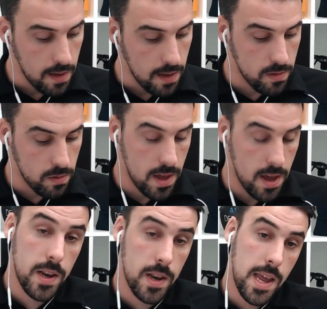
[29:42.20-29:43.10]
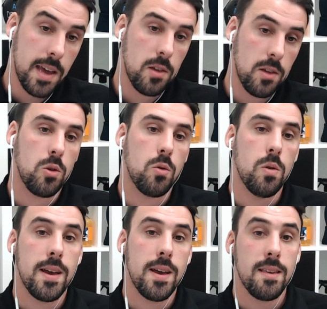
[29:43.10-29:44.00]
After that, the next
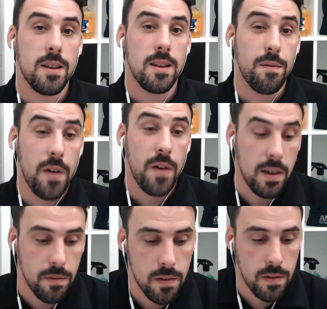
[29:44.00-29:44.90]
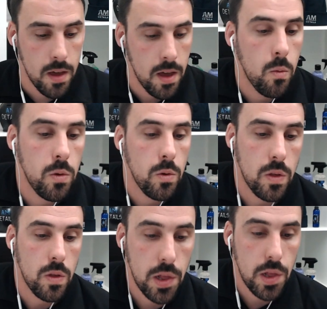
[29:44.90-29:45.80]
show is in Fife, which
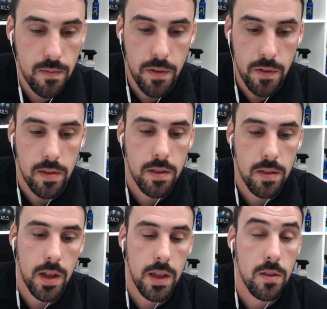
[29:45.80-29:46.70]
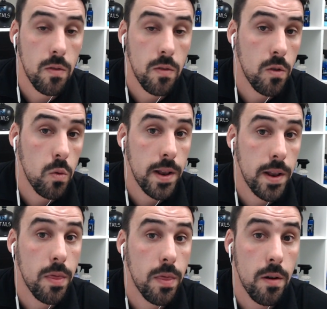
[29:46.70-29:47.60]
is Cleanfest, and it is on the
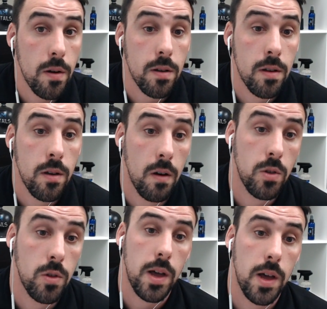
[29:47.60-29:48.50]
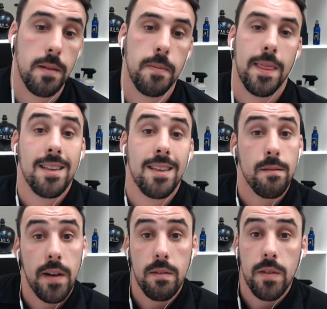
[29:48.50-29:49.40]
23rd of July. And that's
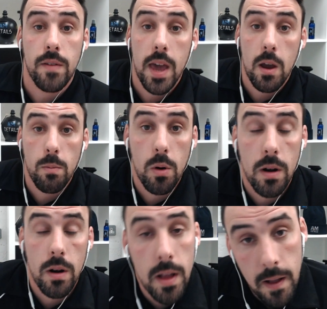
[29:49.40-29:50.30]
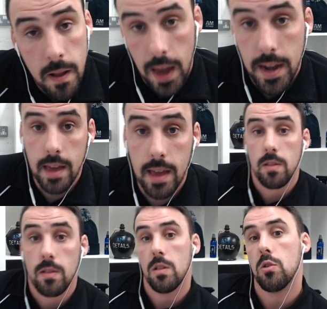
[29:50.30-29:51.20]
at Fife Airport, a
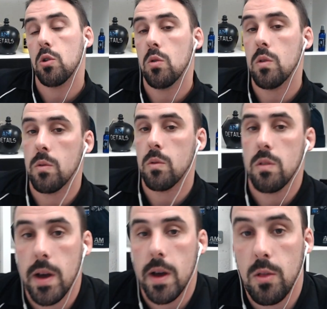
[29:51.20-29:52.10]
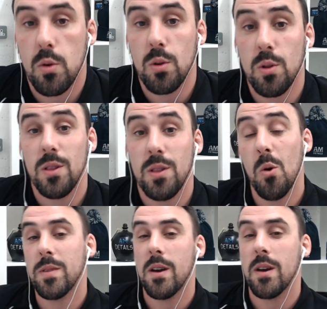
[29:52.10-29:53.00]
nice show that was to my local
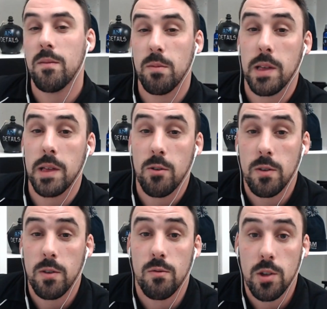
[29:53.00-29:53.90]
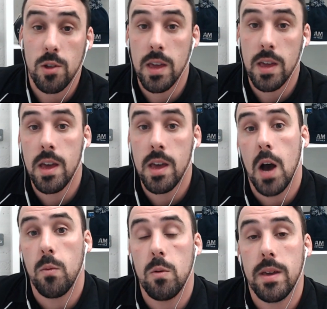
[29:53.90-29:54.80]
hometown. I'm from Glenrothes originally,
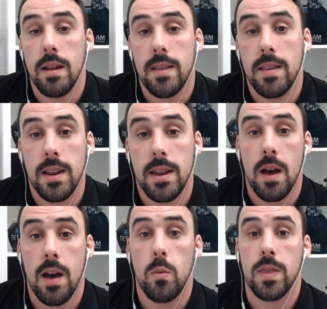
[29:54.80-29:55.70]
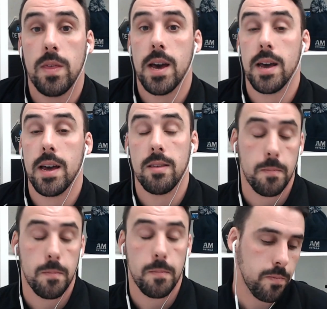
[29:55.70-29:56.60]
and we'll be attending that with the guys.